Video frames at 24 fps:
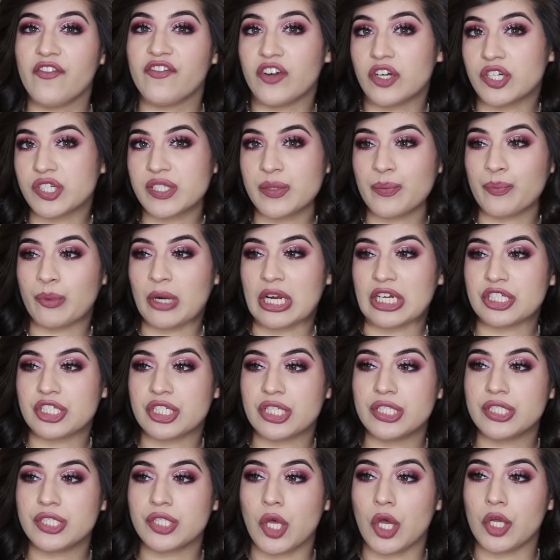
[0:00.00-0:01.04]
first
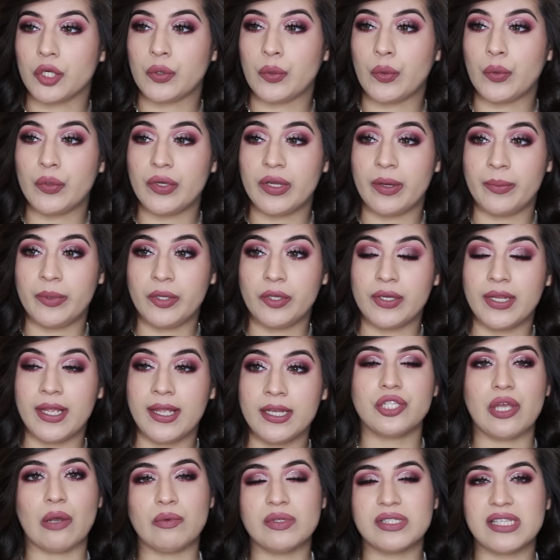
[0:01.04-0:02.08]
impressions on Huda
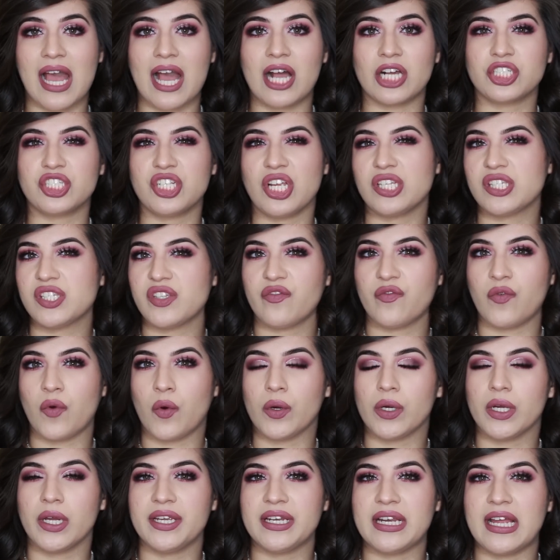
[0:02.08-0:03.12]
Beauty. So I was actually at
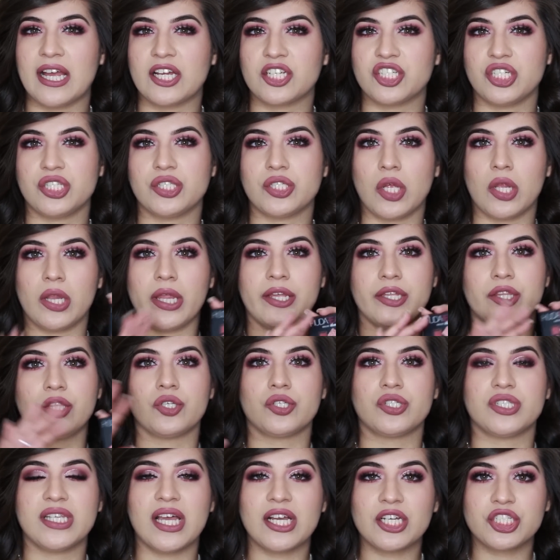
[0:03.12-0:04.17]
Sephora and I actually saw like
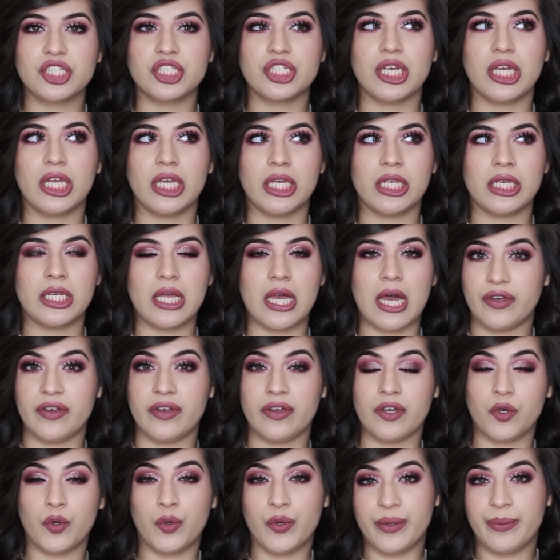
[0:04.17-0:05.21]
their section,
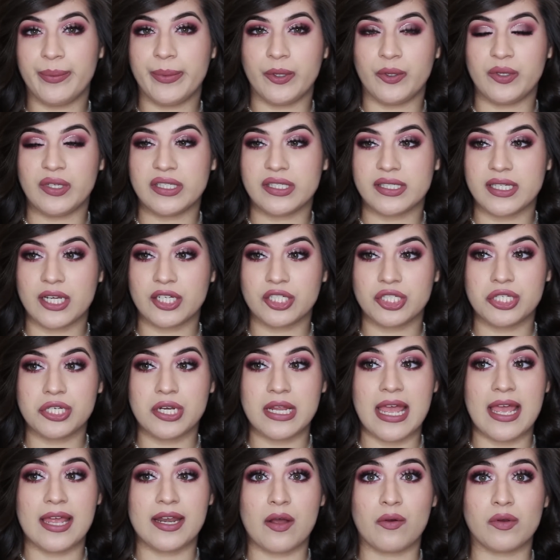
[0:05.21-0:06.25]
the Huda Beauty
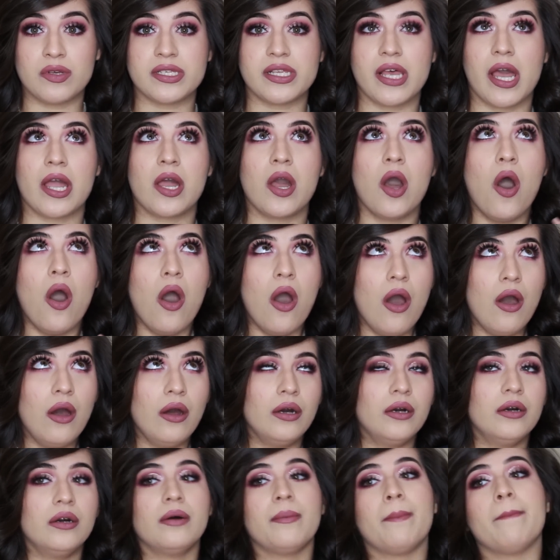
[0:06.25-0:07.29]
section, and I was like,
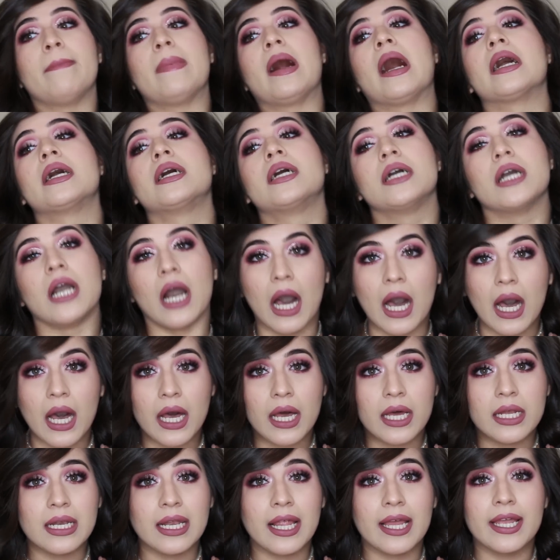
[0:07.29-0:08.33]
oh my
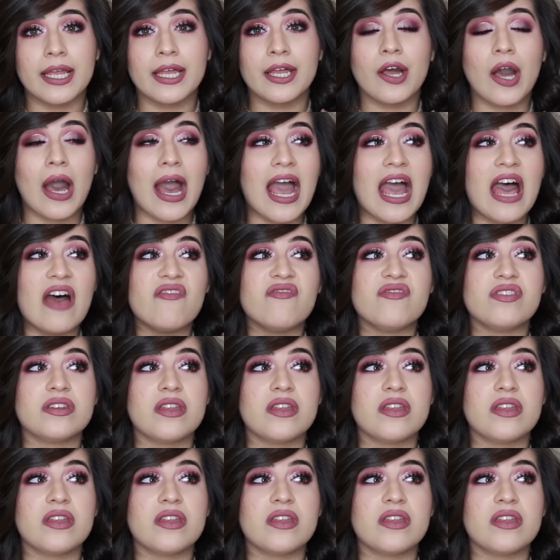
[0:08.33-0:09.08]
god, like I had